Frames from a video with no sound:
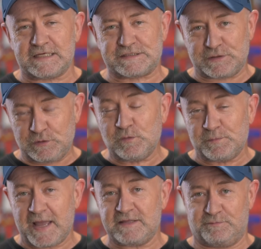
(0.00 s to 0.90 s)
So you
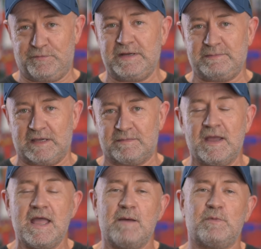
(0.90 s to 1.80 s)
will pay the premium,
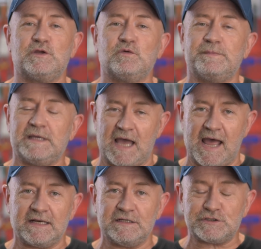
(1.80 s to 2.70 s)
but you will be
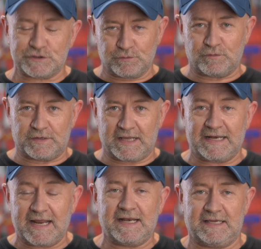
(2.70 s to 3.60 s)
uninsured
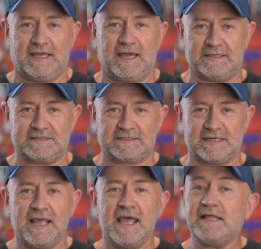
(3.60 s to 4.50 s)
in any case.